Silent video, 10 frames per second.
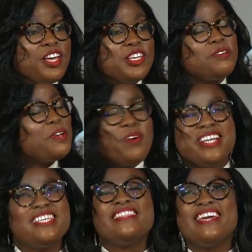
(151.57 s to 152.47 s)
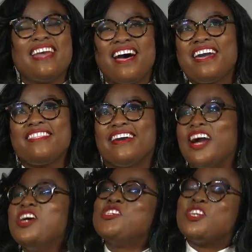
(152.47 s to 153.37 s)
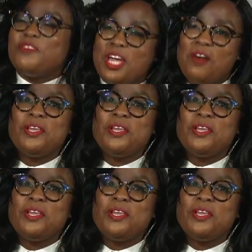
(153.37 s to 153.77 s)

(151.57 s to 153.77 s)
So it wasn't then either. So we go